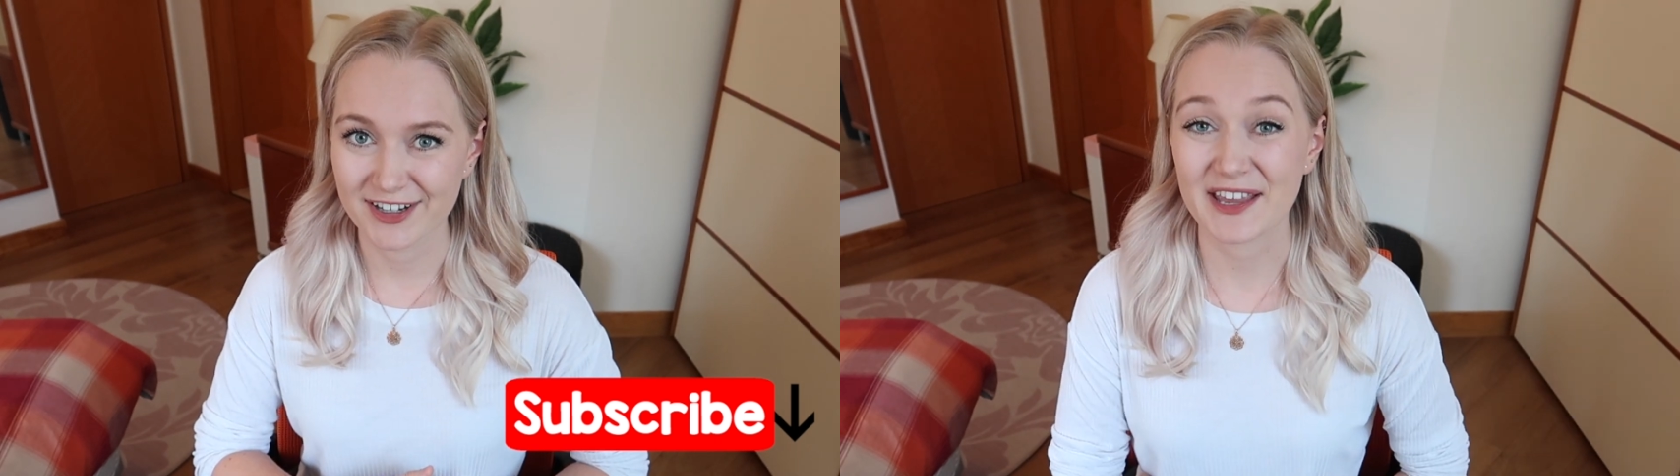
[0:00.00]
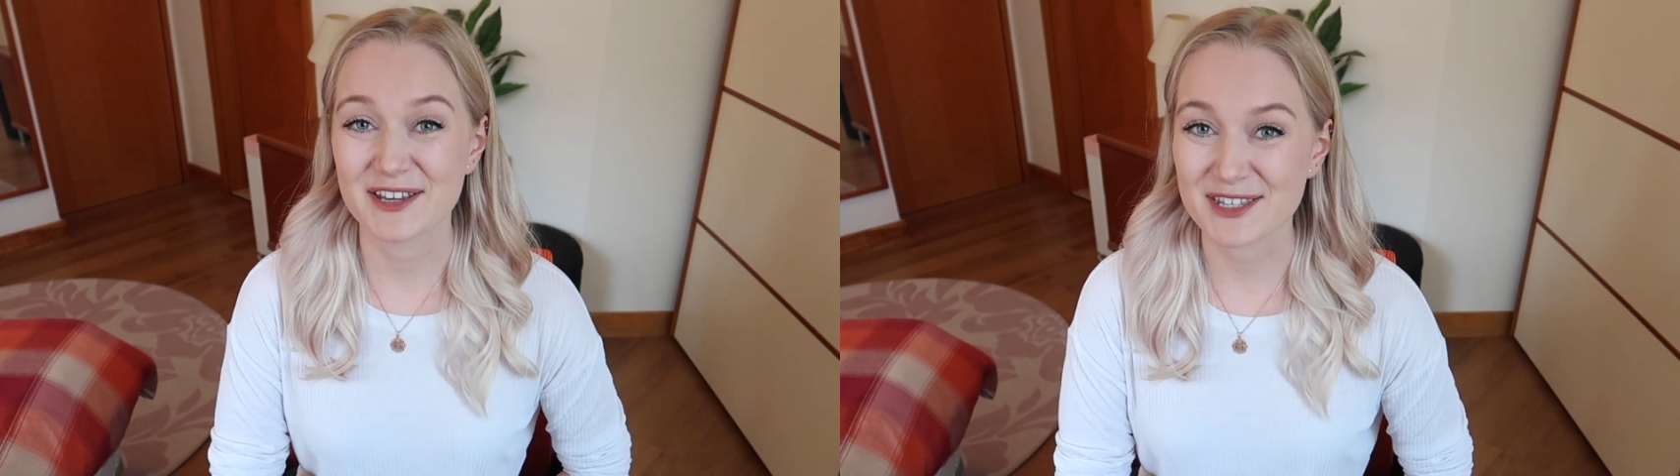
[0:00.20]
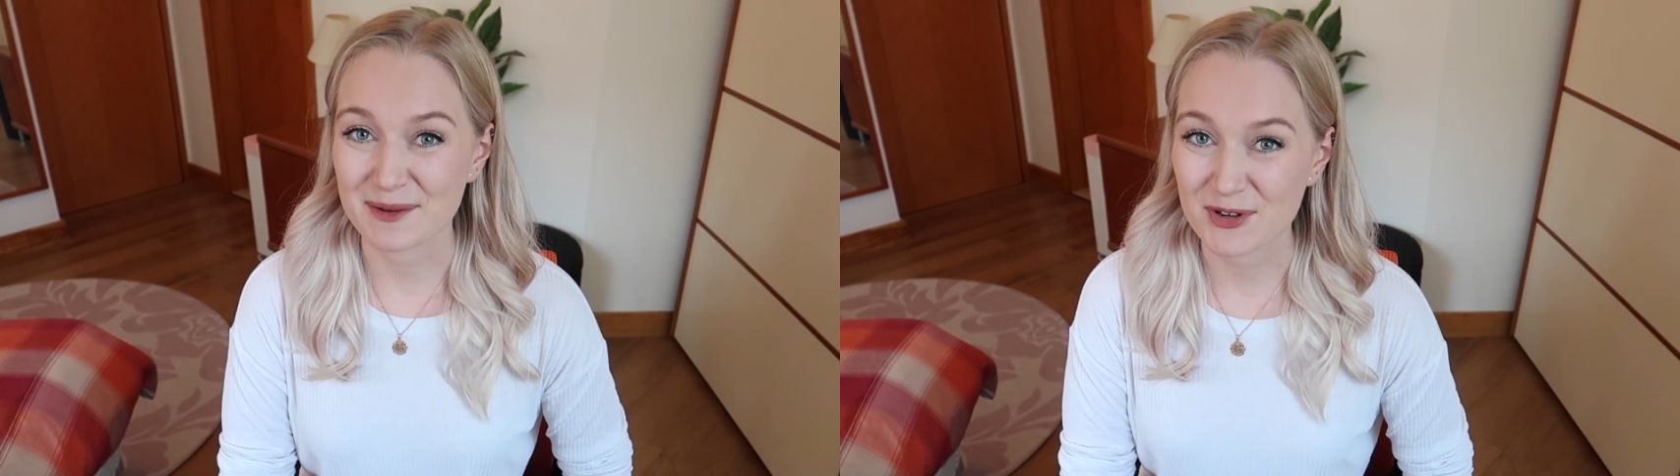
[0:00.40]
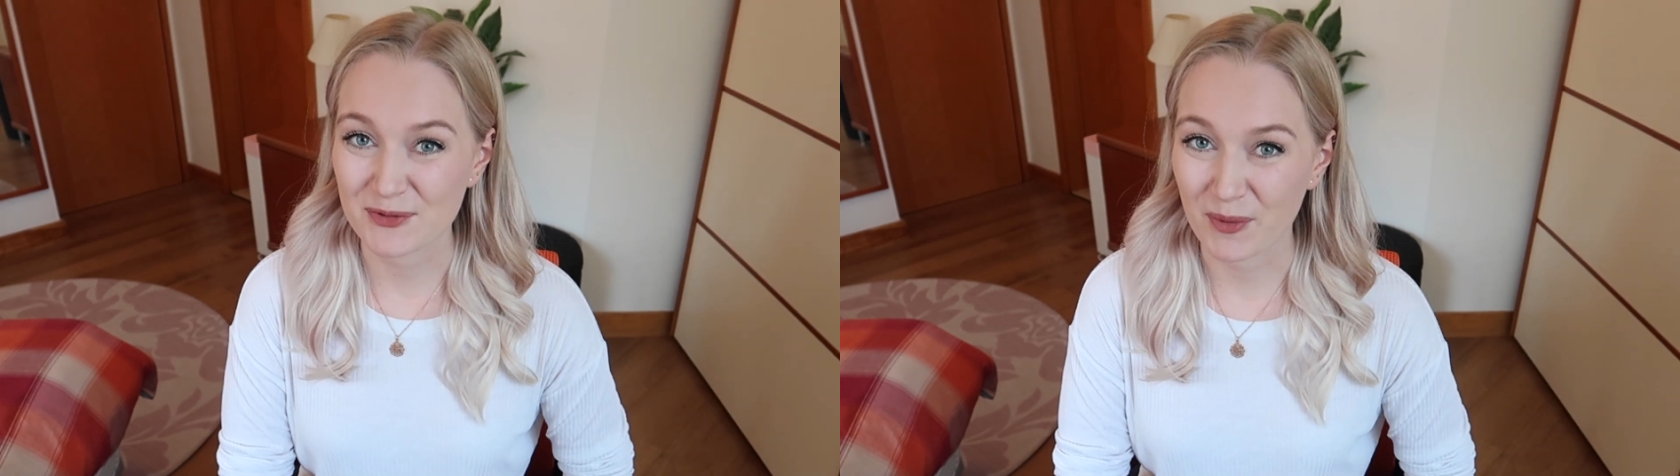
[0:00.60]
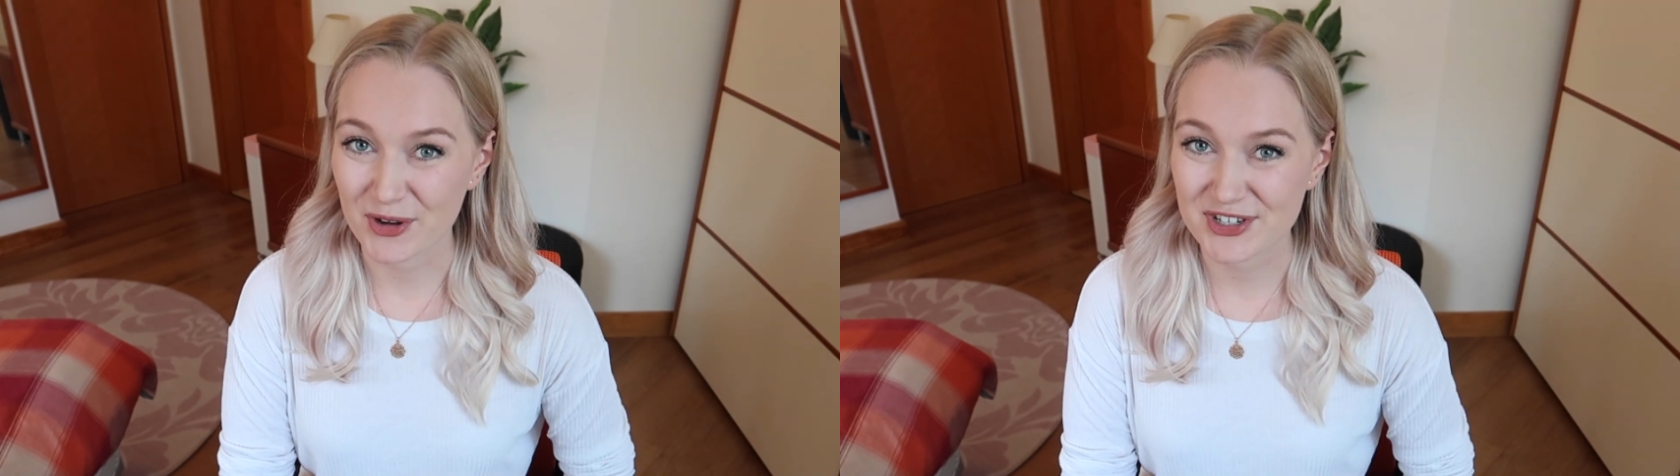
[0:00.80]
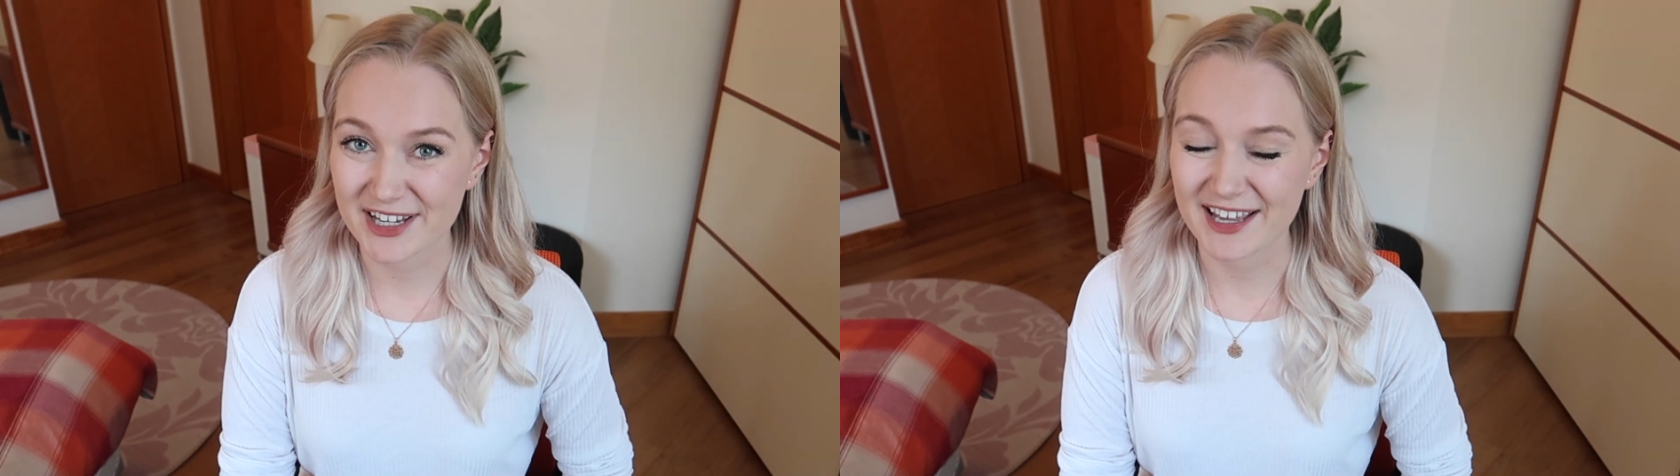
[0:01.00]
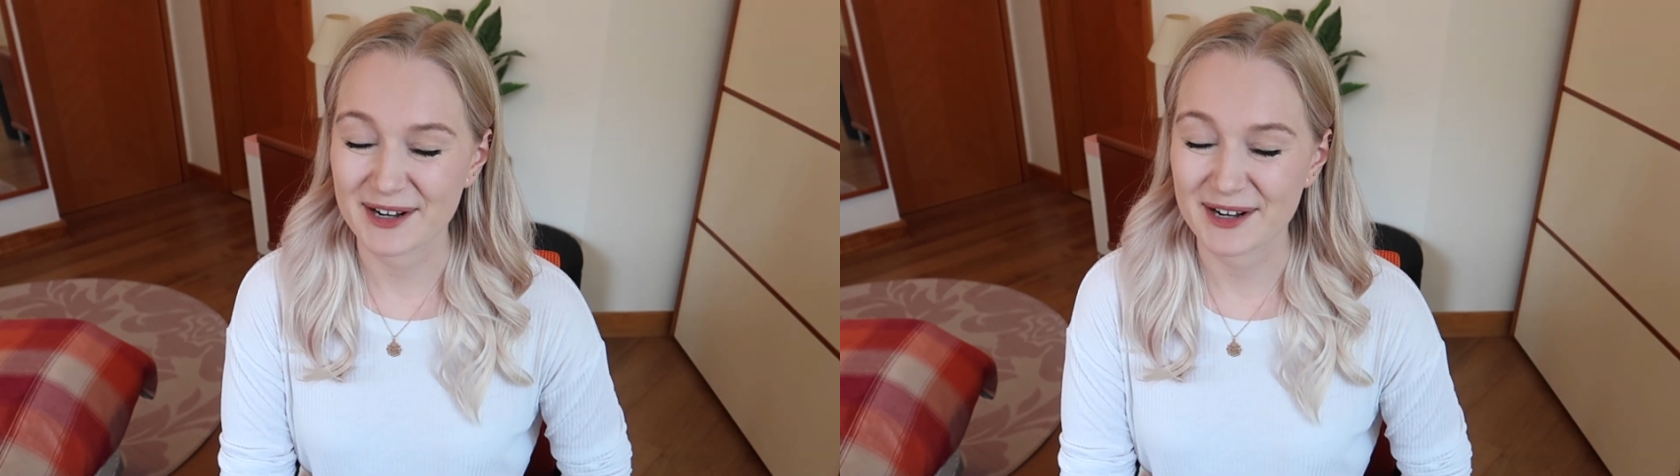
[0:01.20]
Thank you so much for watching and